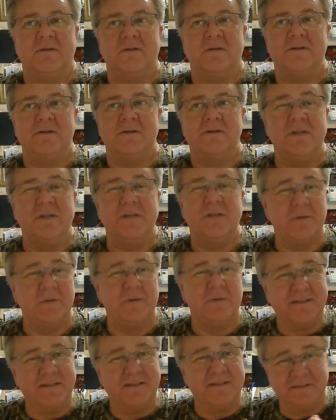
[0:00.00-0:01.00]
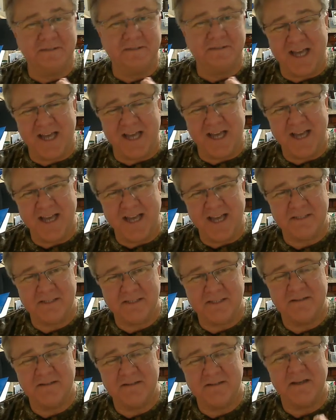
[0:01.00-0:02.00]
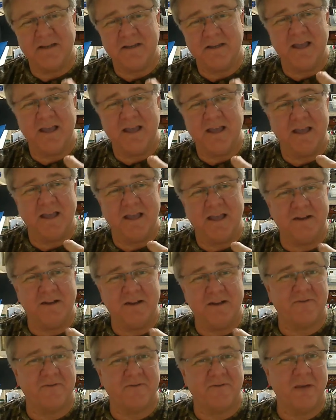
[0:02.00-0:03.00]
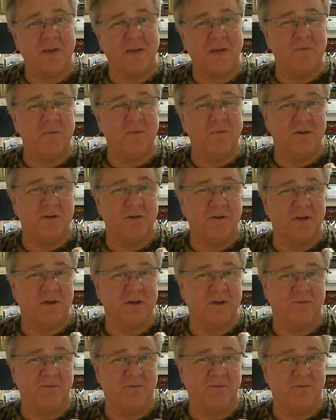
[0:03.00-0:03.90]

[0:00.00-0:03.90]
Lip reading: So this was a little taste in an environment where you could